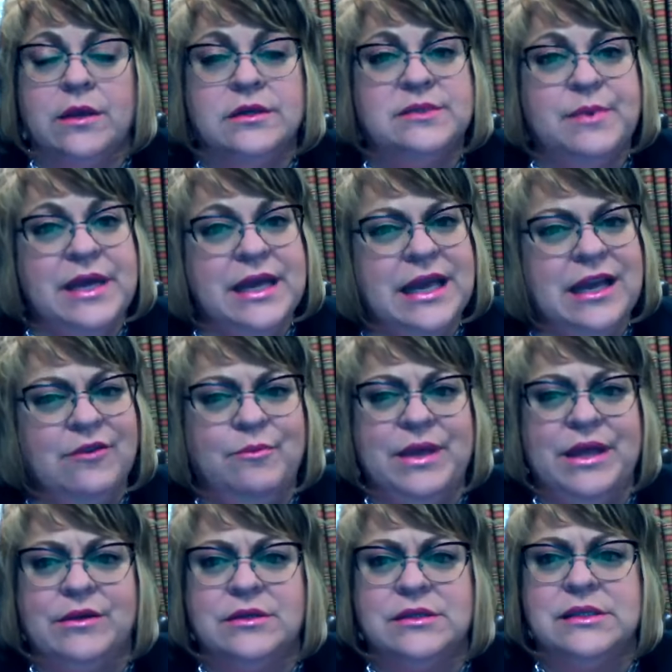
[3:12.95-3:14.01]
Speaking of
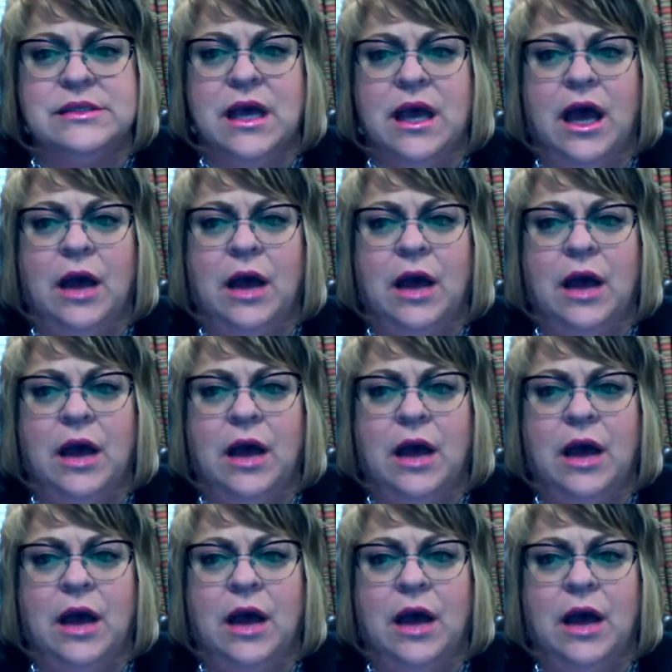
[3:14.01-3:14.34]
meals,